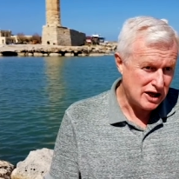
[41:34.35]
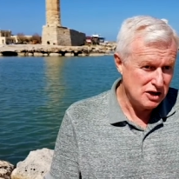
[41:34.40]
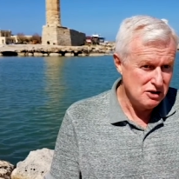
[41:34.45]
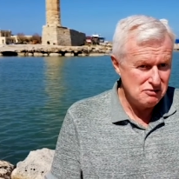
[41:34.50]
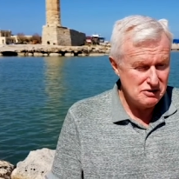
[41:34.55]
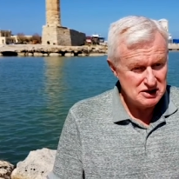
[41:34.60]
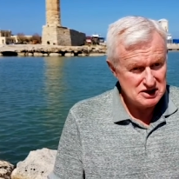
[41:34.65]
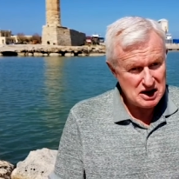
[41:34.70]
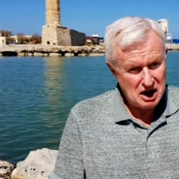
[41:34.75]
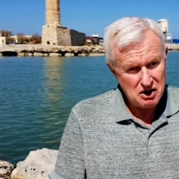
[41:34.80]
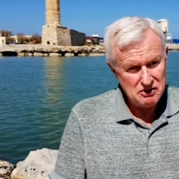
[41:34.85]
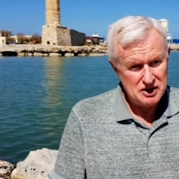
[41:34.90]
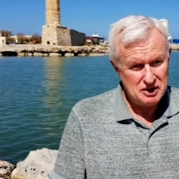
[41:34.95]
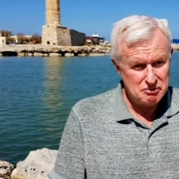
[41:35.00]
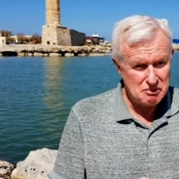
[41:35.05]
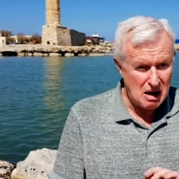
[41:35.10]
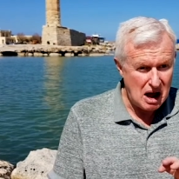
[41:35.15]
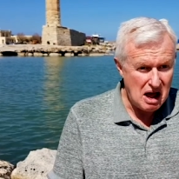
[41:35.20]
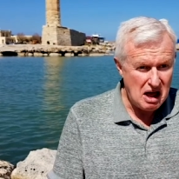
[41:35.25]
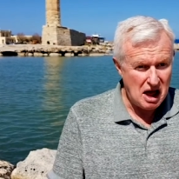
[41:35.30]
you would know that
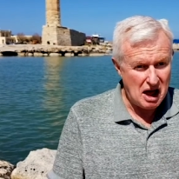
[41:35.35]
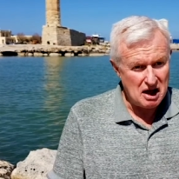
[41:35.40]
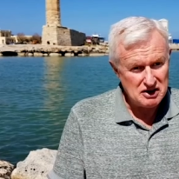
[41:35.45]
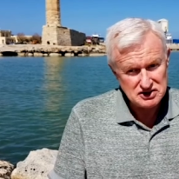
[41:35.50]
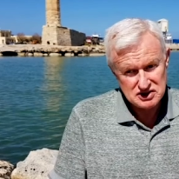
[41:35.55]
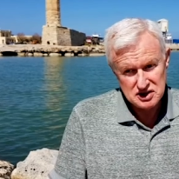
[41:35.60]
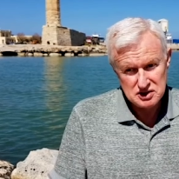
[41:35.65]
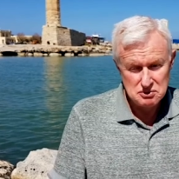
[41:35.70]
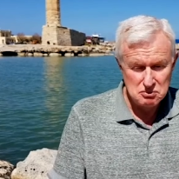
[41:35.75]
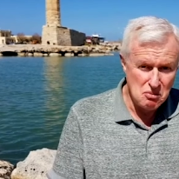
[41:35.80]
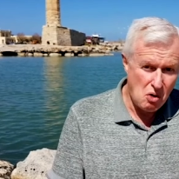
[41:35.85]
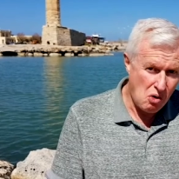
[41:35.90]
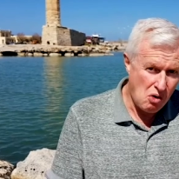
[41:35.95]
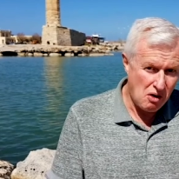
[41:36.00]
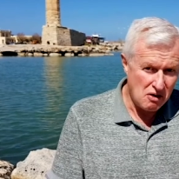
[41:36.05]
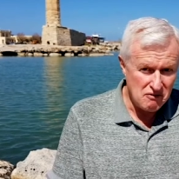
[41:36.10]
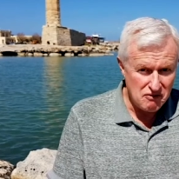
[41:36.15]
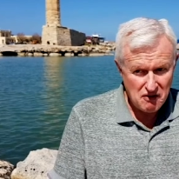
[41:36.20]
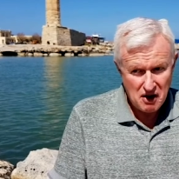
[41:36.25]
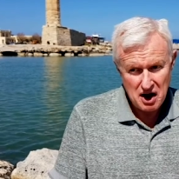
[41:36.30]
my house is more
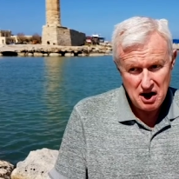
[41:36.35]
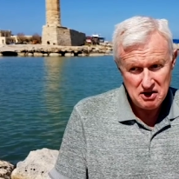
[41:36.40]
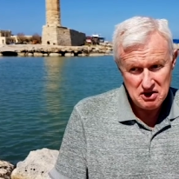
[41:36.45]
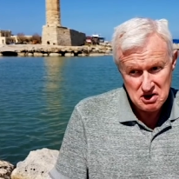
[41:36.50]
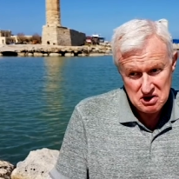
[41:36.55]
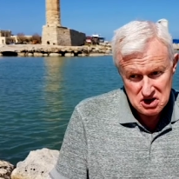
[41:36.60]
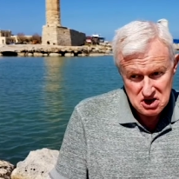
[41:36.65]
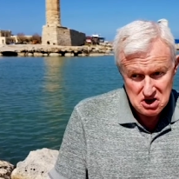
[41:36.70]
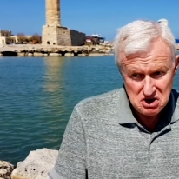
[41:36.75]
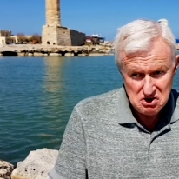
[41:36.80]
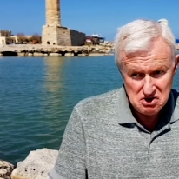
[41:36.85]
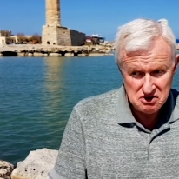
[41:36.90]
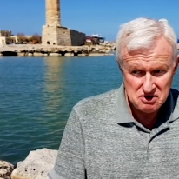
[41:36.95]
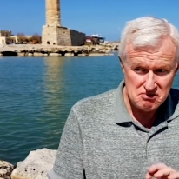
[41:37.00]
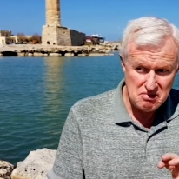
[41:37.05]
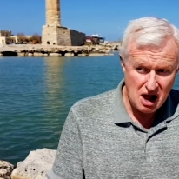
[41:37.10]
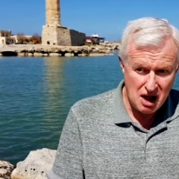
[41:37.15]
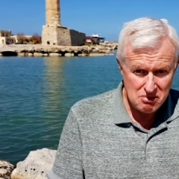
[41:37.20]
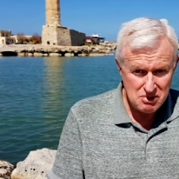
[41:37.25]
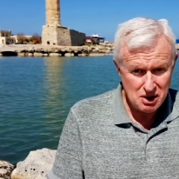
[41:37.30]
on fire than you, and
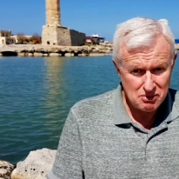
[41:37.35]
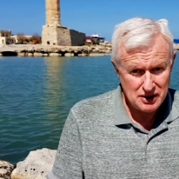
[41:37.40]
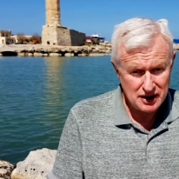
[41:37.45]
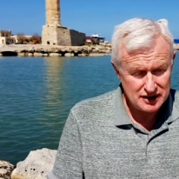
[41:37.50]
blah blah. blah.